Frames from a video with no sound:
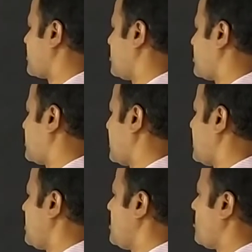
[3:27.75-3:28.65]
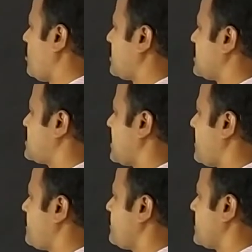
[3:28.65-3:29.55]
good. 3. What is
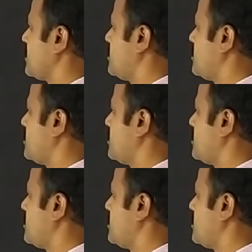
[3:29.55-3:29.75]
m?